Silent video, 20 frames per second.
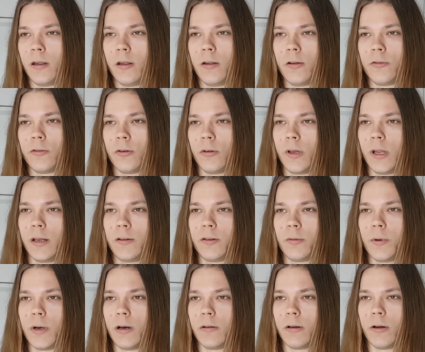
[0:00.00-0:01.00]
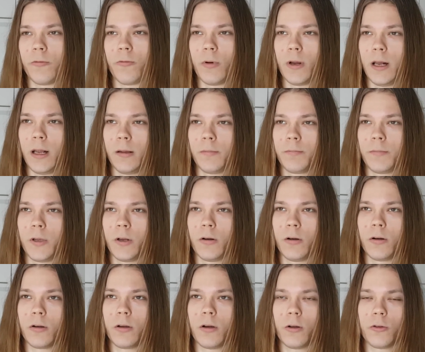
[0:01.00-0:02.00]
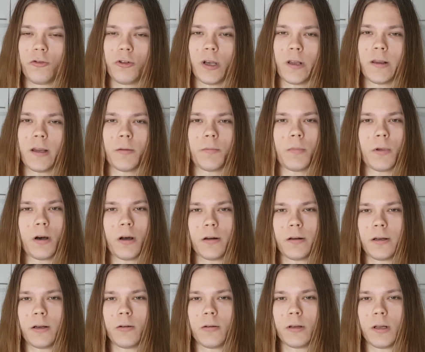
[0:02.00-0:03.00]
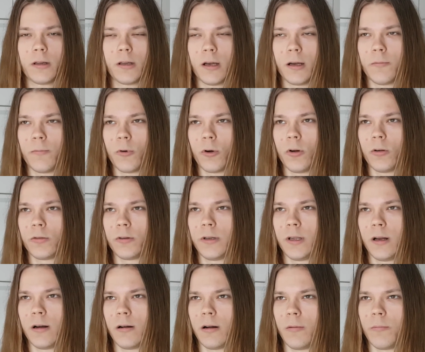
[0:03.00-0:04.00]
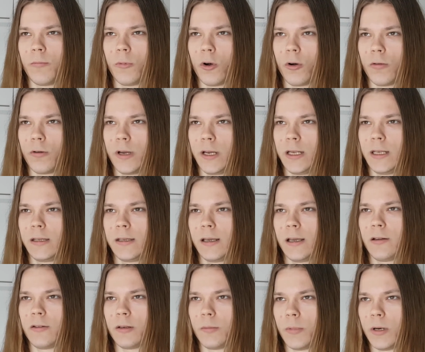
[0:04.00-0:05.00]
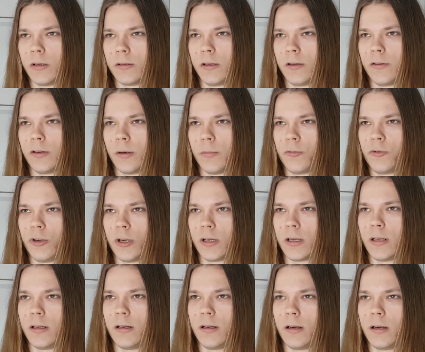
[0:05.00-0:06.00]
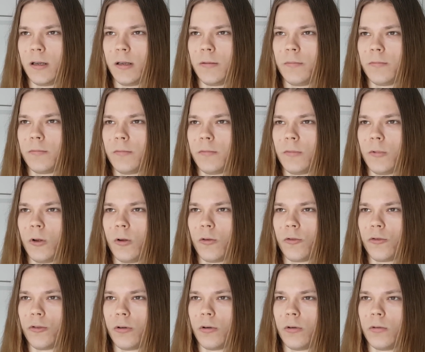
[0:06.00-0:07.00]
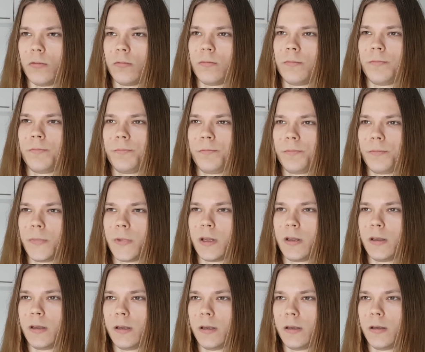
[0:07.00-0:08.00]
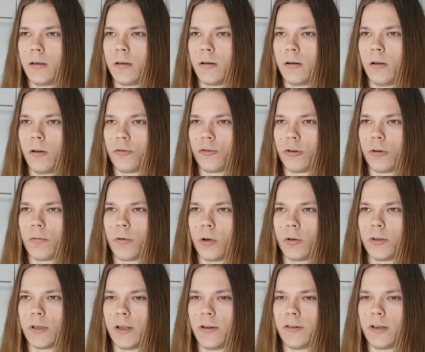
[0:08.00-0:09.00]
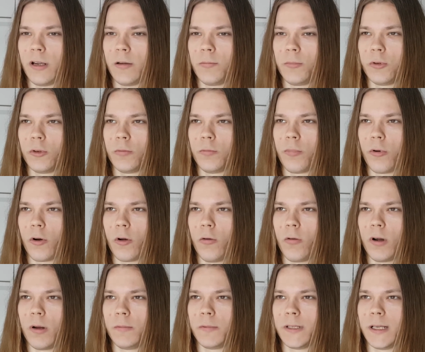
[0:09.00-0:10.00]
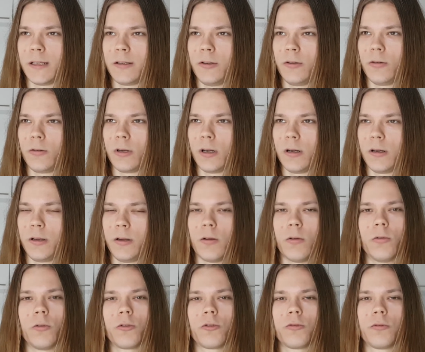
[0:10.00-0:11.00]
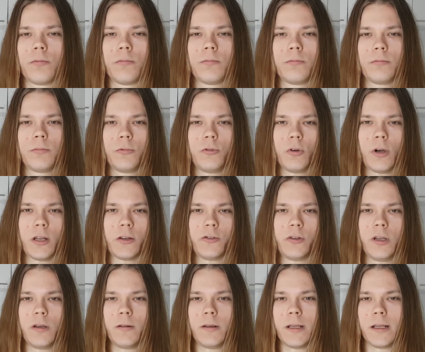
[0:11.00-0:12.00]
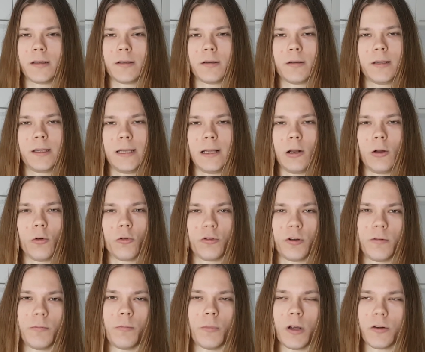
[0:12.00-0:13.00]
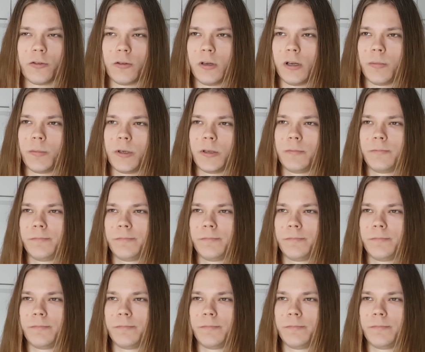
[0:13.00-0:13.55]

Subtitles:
So that's about it really. Go check that article that I wrote. There are more details about the subject, and I also wrote a sample program that you can use to achieve that elusive muscle up.